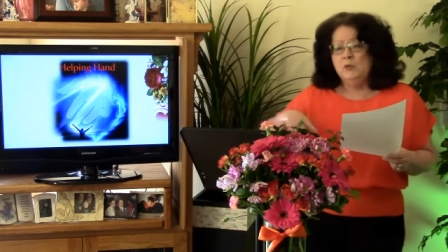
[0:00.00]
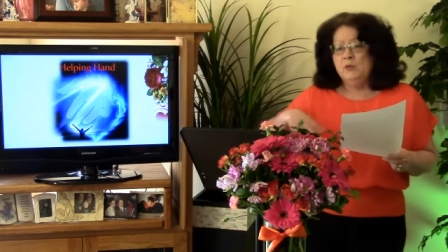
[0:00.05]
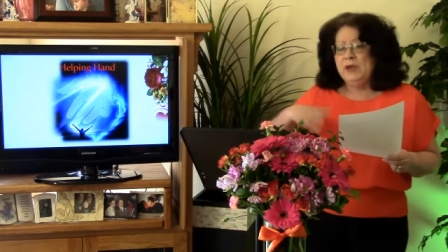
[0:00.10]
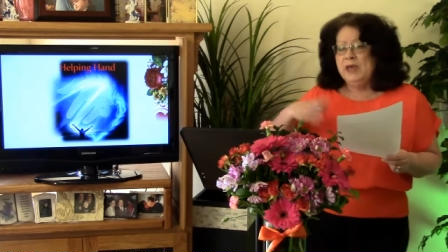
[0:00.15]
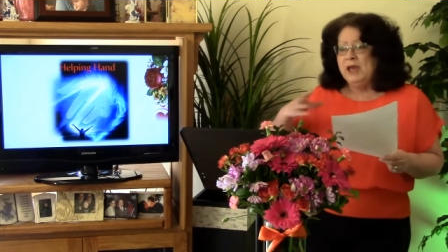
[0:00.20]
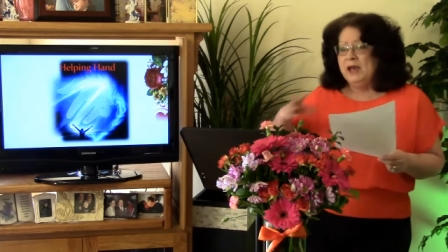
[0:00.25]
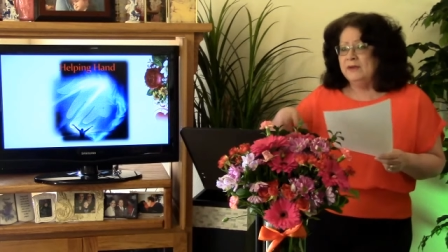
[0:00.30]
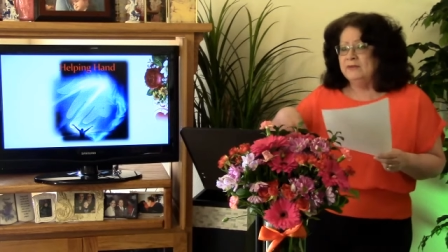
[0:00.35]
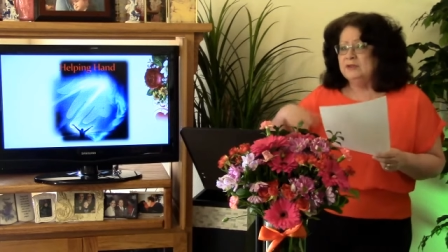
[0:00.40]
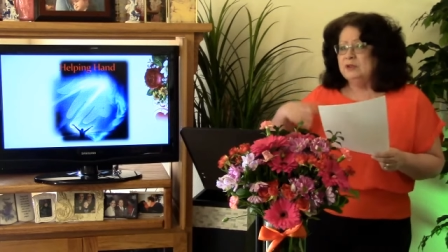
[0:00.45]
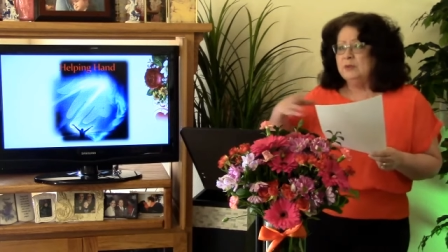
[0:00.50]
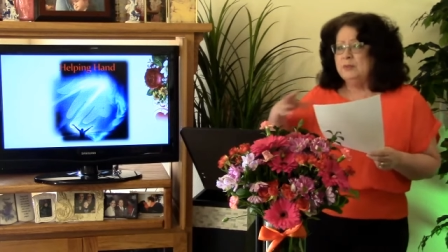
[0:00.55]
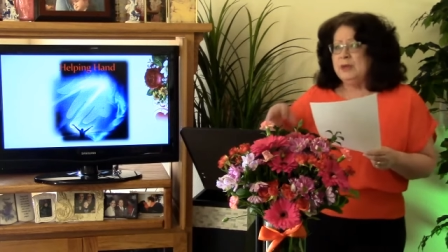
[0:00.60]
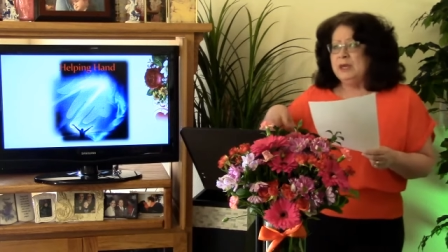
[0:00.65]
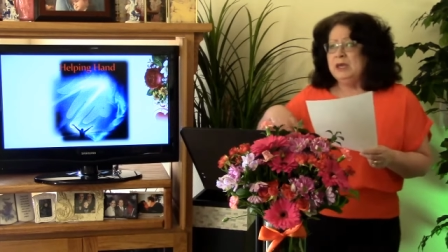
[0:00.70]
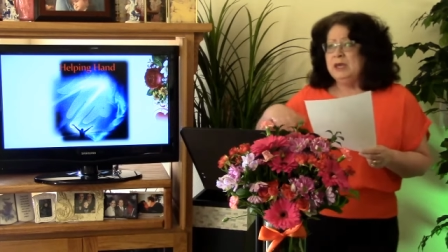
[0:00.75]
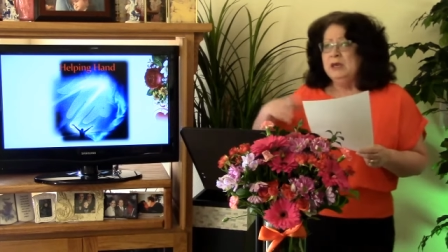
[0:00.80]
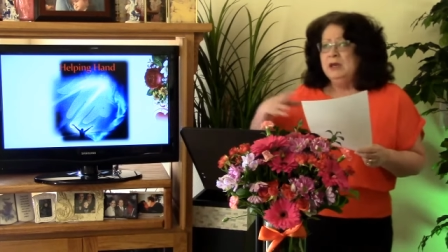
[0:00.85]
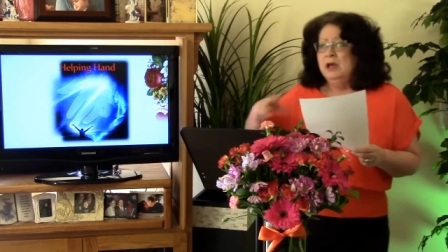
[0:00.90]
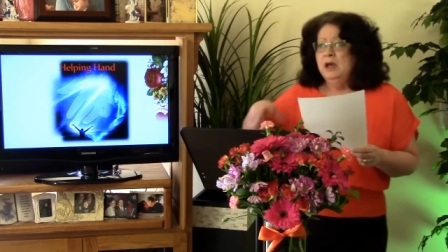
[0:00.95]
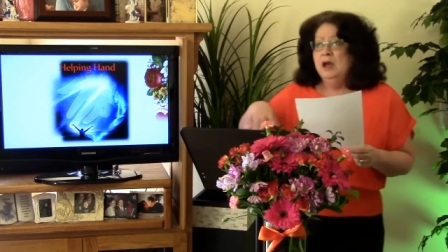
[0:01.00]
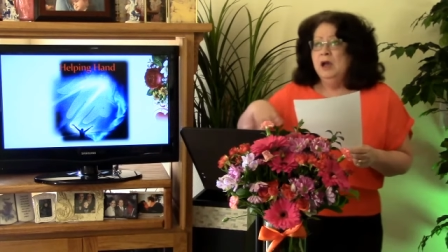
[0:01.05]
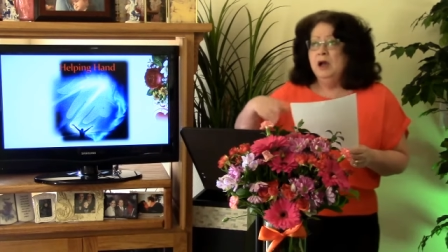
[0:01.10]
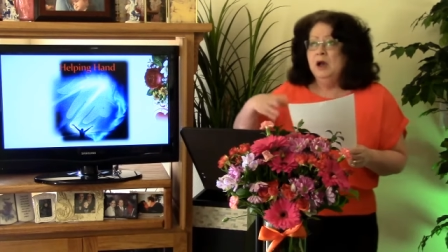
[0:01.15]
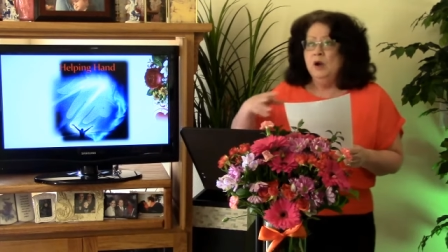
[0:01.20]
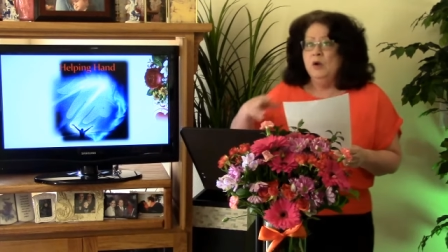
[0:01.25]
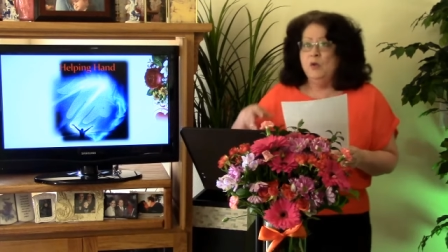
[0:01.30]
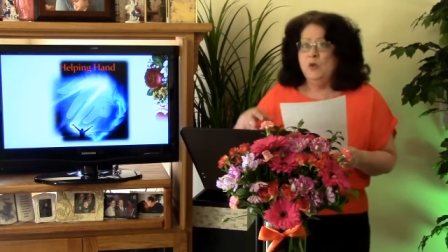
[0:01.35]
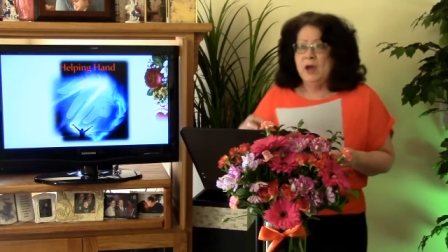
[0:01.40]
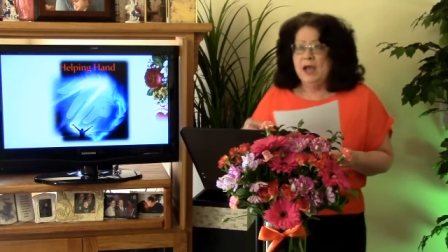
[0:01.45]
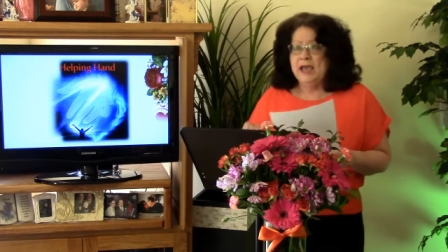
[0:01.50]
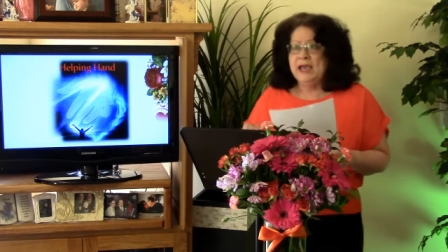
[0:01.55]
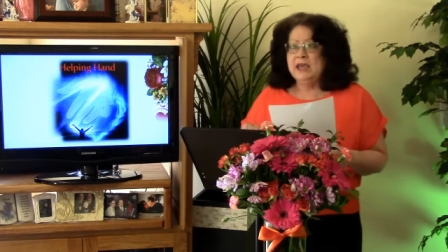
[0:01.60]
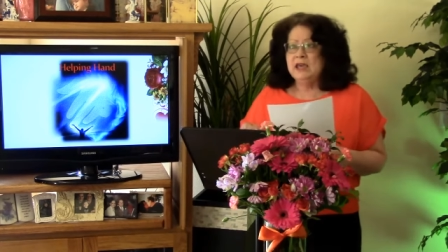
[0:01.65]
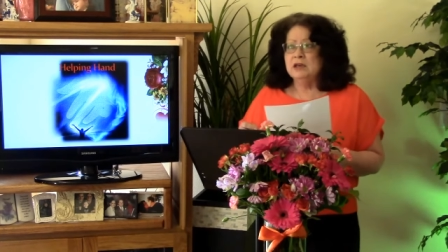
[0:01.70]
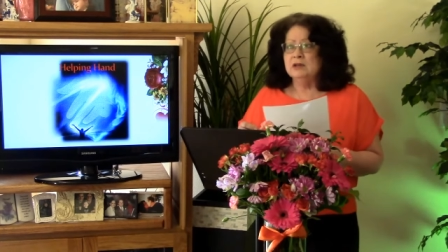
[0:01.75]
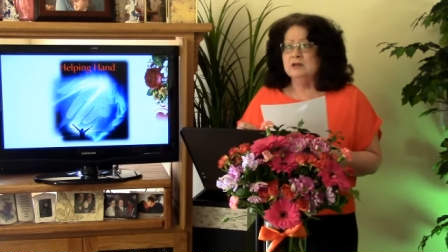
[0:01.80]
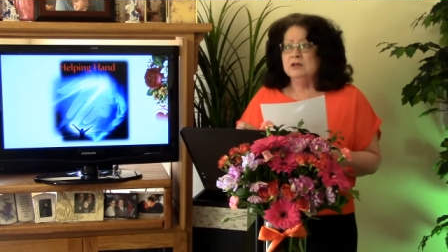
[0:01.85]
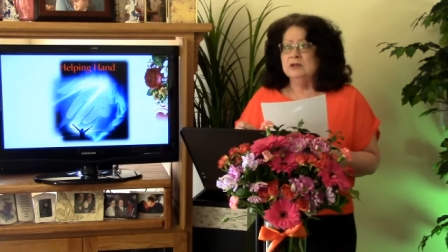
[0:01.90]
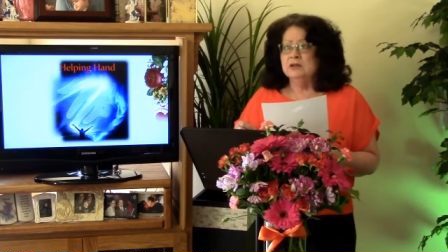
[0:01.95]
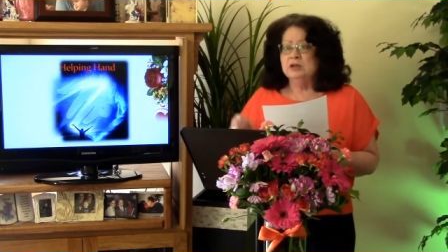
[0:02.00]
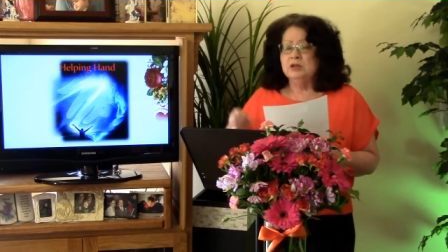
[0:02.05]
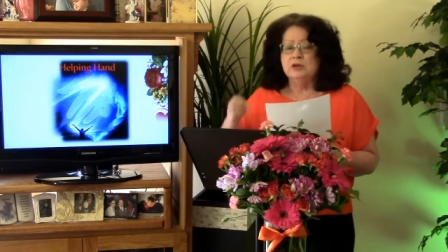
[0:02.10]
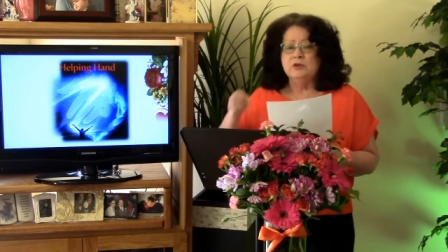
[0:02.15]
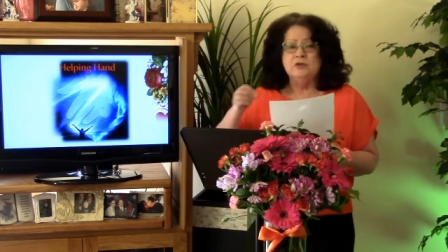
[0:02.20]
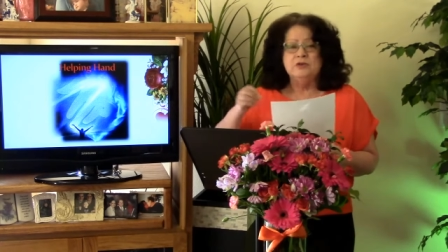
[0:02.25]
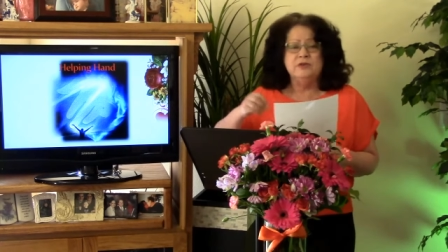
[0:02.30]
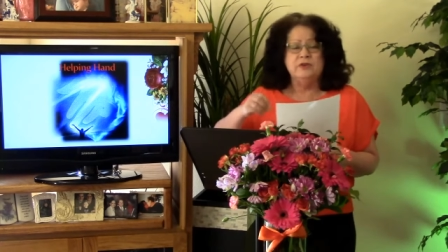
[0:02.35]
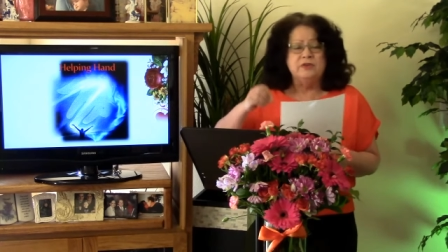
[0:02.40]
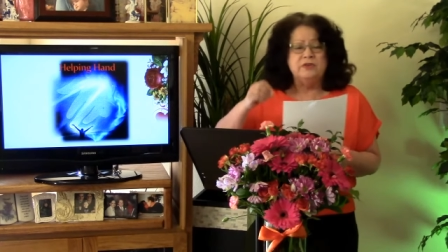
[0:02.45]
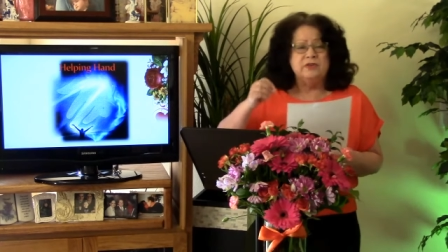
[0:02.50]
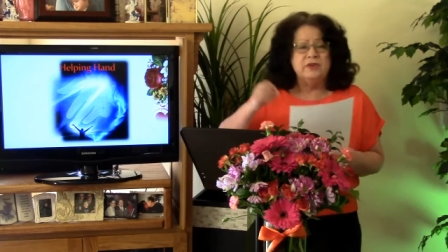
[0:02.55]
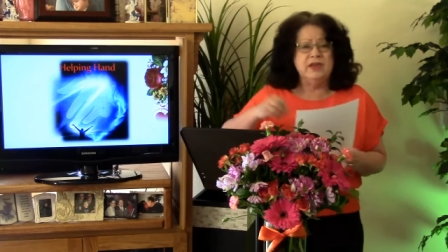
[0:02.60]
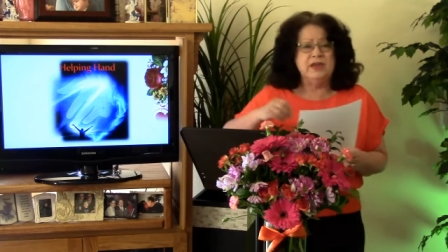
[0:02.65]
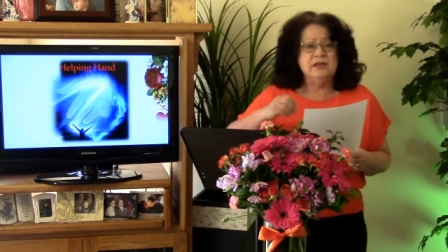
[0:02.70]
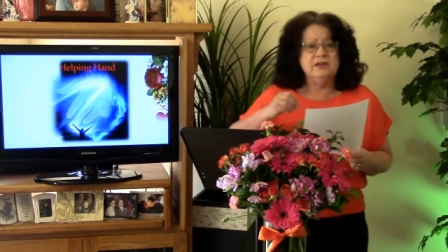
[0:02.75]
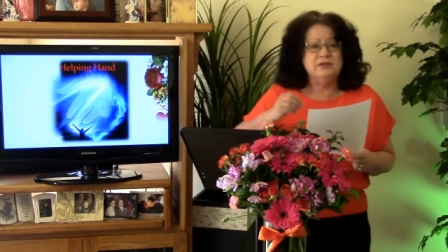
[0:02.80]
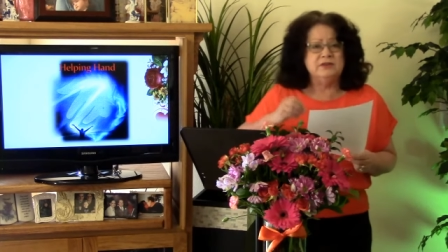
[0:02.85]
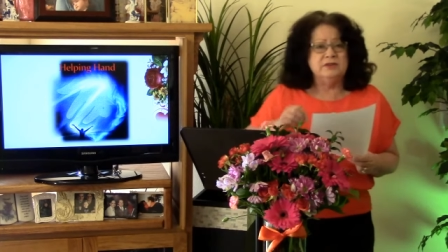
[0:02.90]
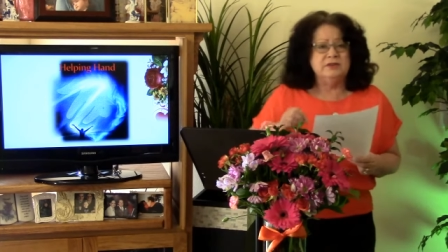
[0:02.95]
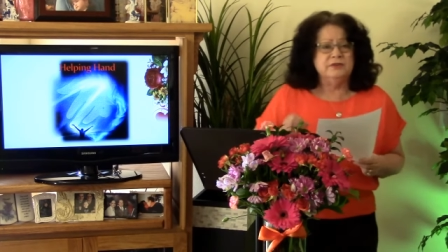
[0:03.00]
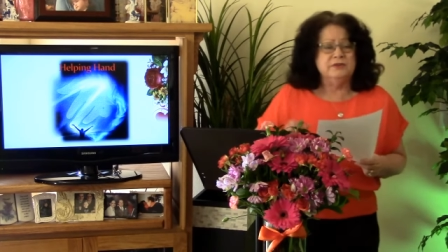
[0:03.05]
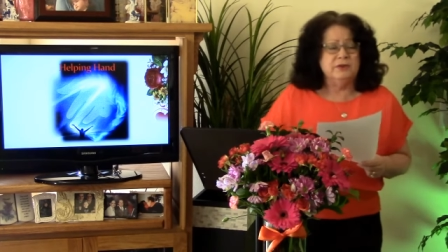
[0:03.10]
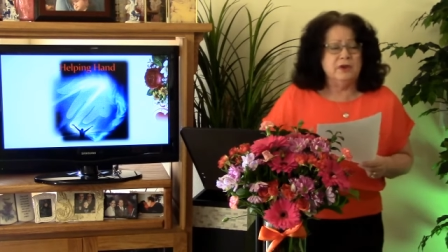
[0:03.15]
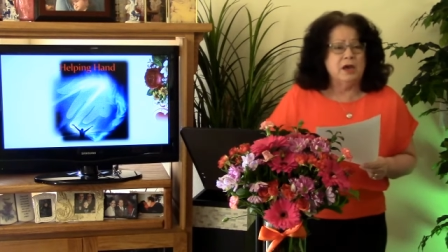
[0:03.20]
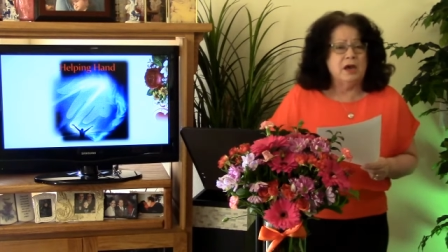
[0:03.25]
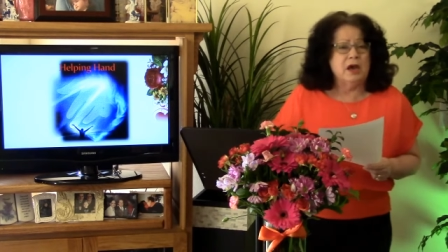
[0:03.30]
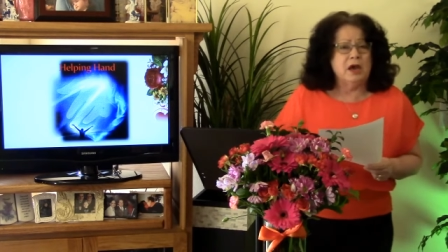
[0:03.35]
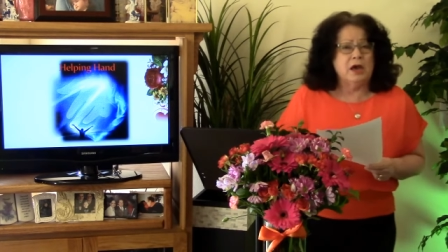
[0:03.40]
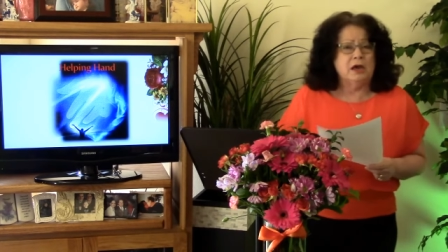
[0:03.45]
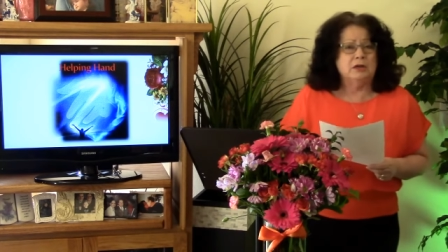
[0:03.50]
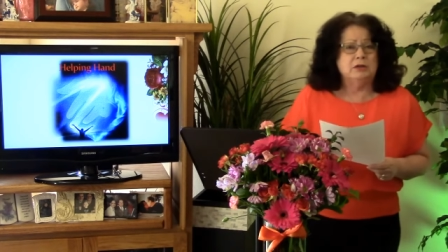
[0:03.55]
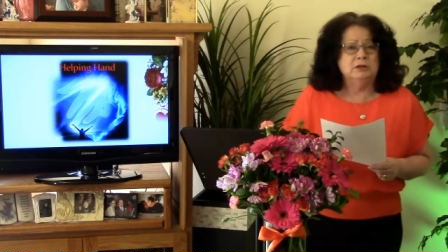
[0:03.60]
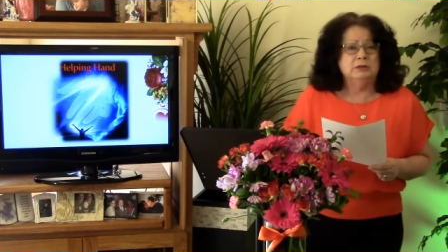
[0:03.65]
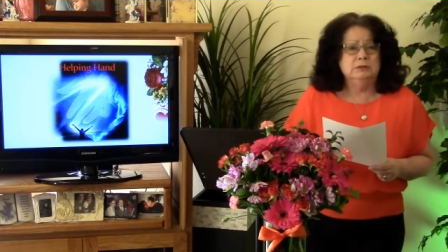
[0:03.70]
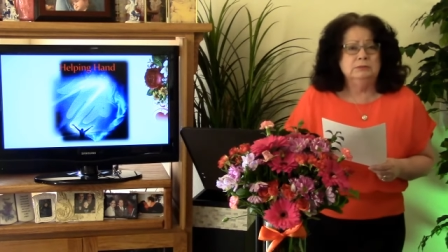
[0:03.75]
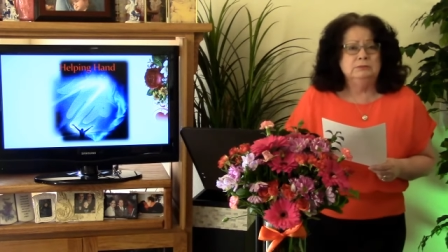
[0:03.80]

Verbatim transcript: we have to be awakened to the things of God.